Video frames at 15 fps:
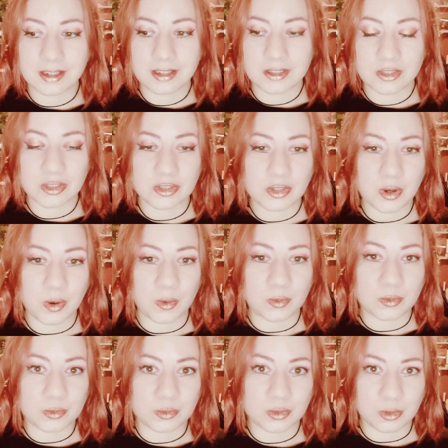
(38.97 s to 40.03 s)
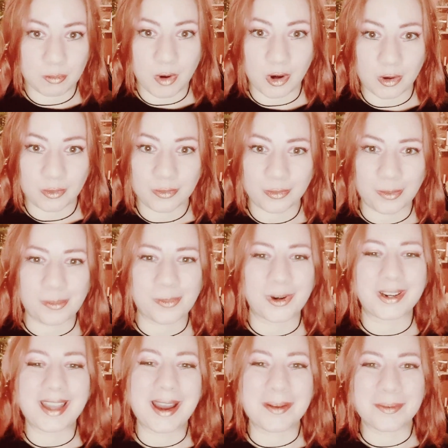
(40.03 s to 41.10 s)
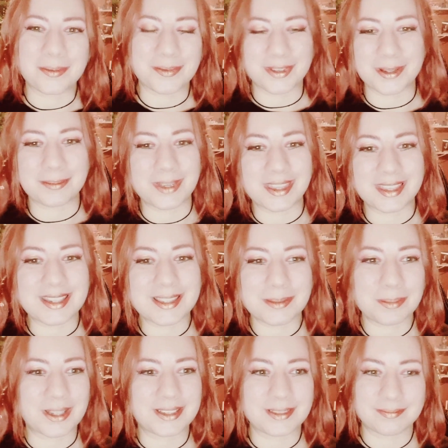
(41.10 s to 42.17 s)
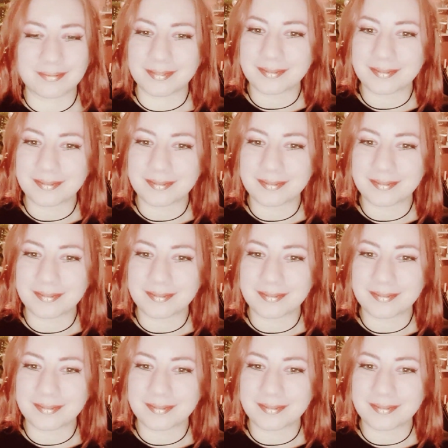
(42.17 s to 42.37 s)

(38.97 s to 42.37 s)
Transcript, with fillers: so tomorrow from when I'm filming this, but